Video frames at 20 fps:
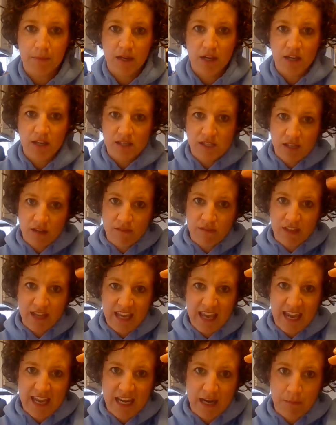because of the
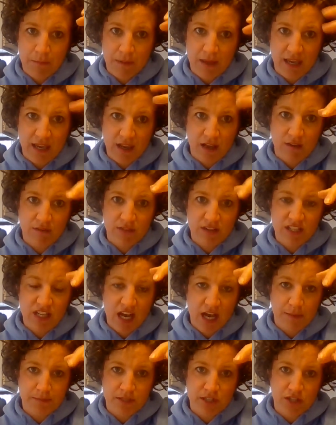canopy of the
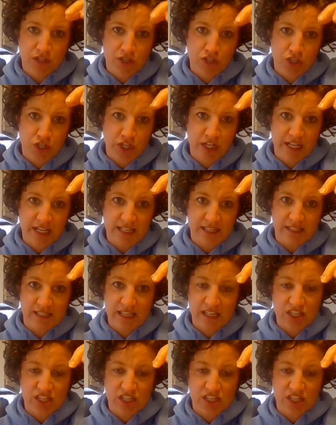tops of the trees.